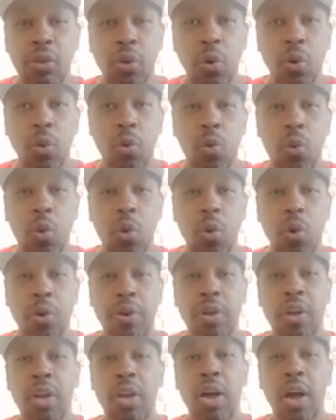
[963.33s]
Third
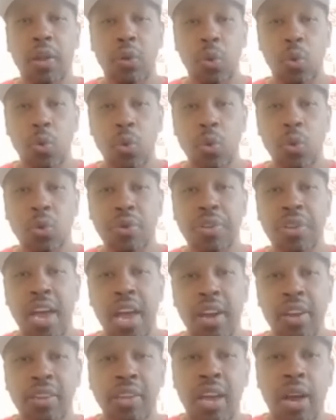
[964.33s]
Ward, got the Roku
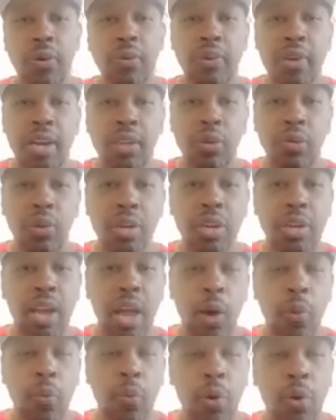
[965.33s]
channel, Taryn Gangsta with
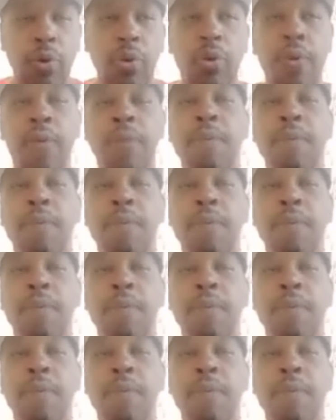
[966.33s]
Network.